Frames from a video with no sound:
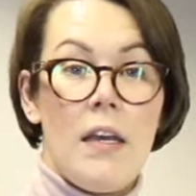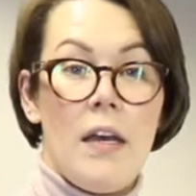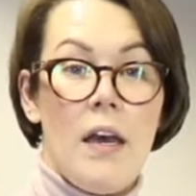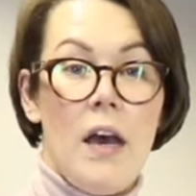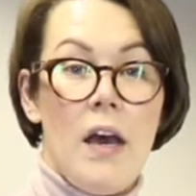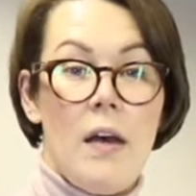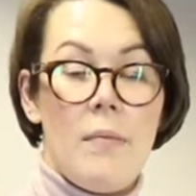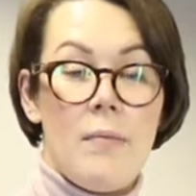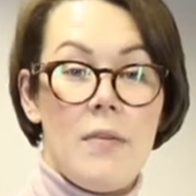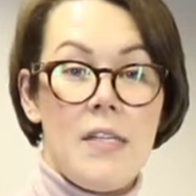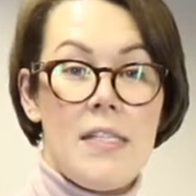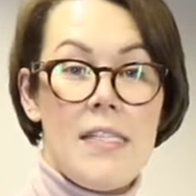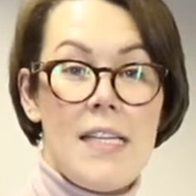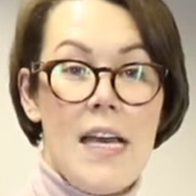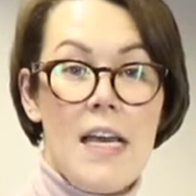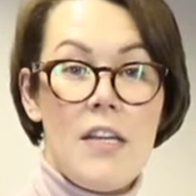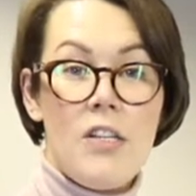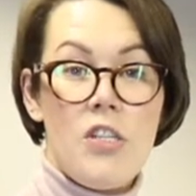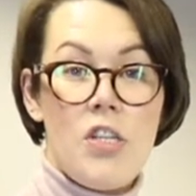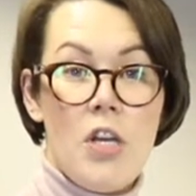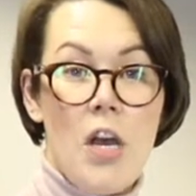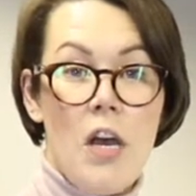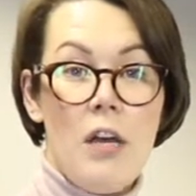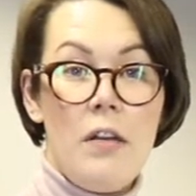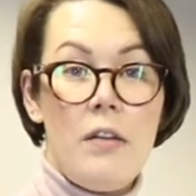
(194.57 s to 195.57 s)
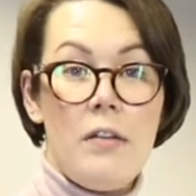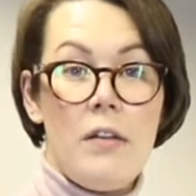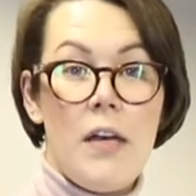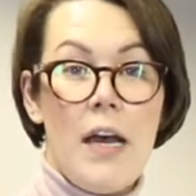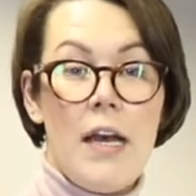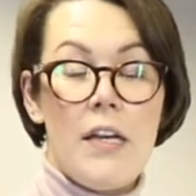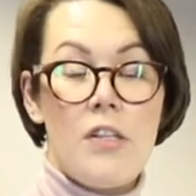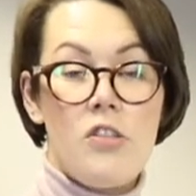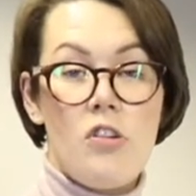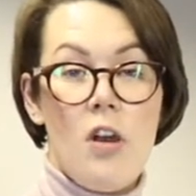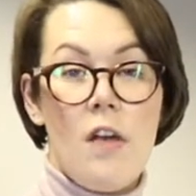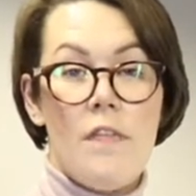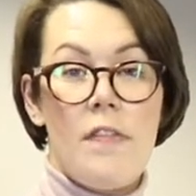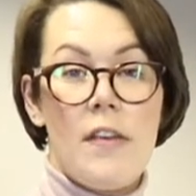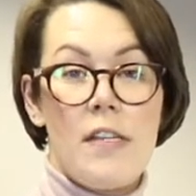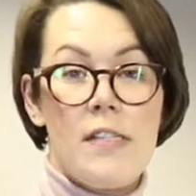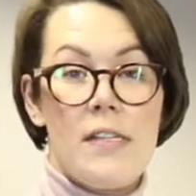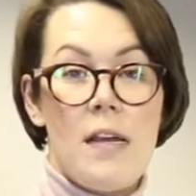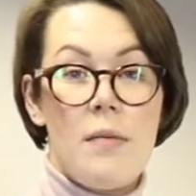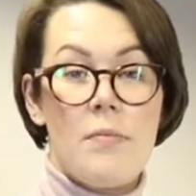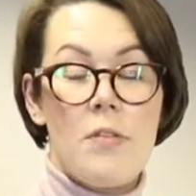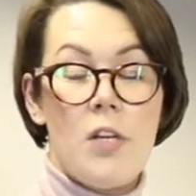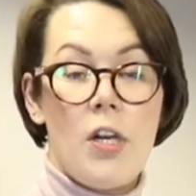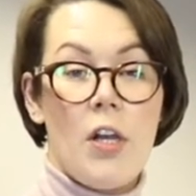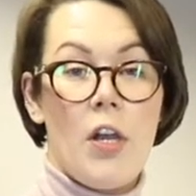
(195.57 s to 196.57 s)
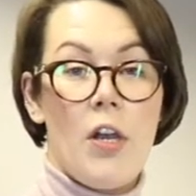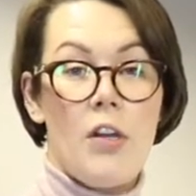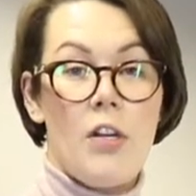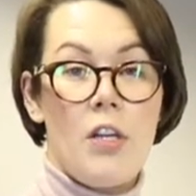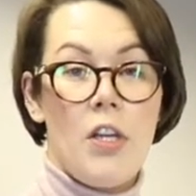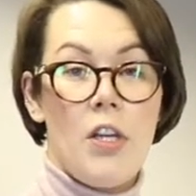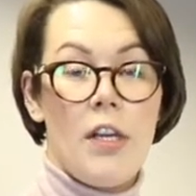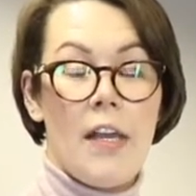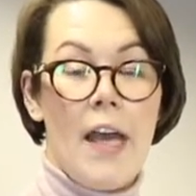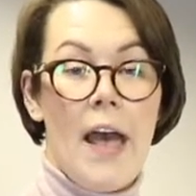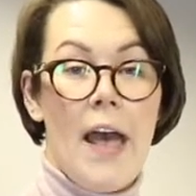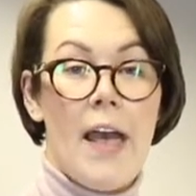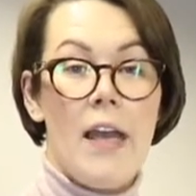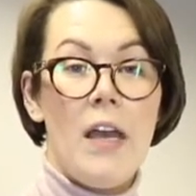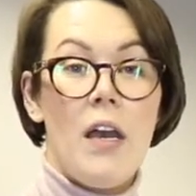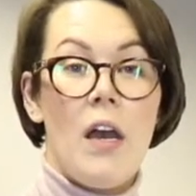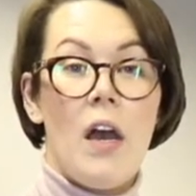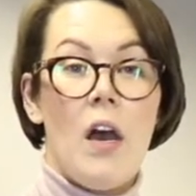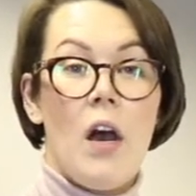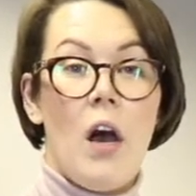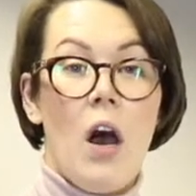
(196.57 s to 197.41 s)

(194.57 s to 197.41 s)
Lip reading: Natasha at trafficsnap.co.uk.